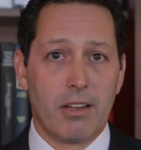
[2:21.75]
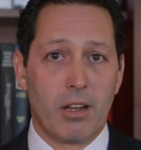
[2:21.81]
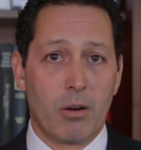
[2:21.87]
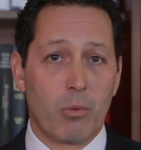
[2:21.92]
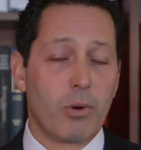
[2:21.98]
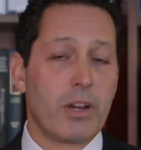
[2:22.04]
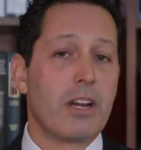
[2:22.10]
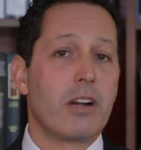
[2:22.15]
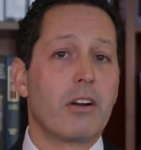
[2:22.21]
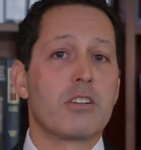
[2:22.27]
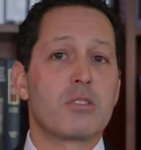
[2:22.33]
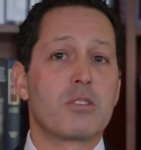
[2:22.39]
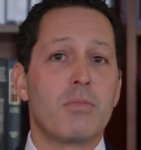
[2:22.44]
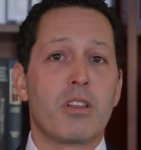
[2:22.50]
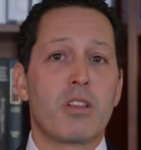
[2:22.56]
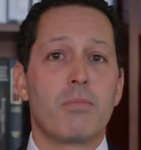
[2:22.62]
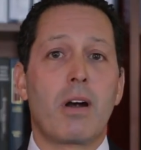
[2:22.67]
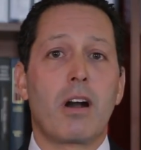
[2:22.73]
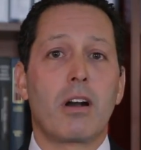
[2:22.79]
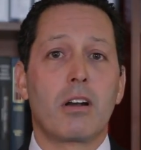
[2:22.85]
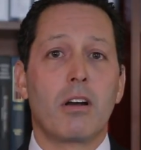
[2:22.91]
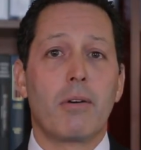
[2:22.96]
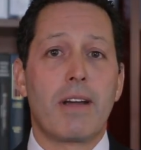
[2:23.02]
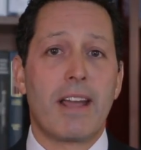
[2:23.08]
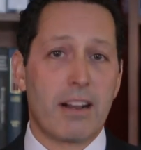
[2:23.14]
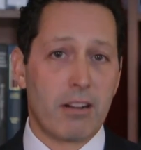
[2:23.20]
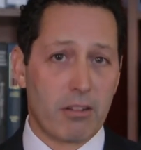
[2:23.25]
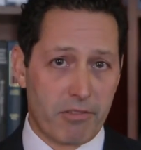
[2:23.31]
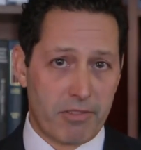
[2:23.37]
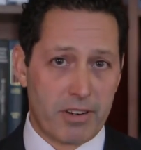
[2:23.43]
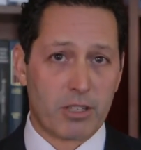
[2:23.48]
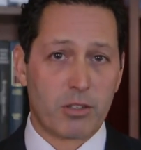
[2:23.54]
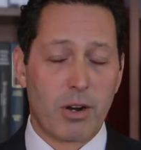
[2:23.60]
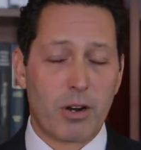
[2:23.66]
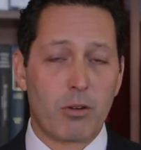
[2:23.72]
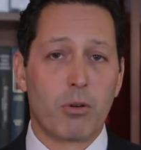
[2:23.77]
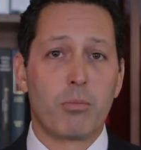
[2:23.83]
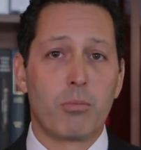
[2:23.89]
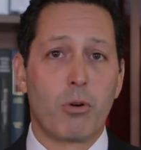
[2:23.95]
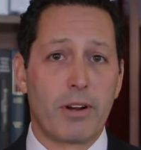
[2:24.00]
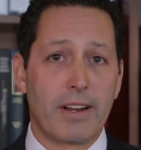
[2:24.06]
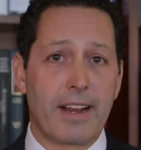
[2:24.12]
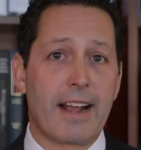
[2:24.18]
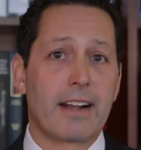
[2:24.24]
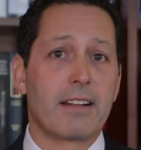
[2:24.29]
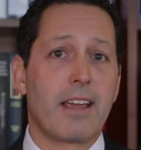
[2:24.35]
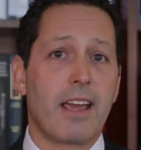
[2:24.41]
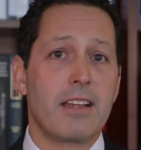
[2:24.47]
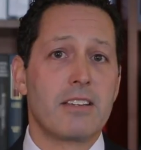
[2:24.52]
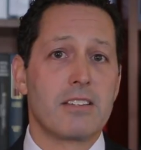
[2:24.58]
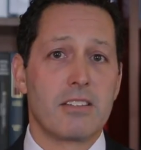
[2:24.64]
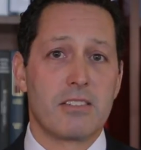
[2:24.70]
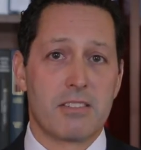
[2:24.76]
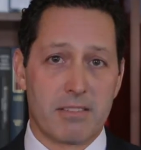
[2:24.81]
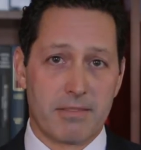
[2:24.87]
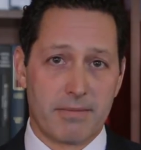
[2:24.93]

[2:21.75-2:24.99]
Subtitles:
And we here at SmithMarco handle Fair Credit Reporting Act cases.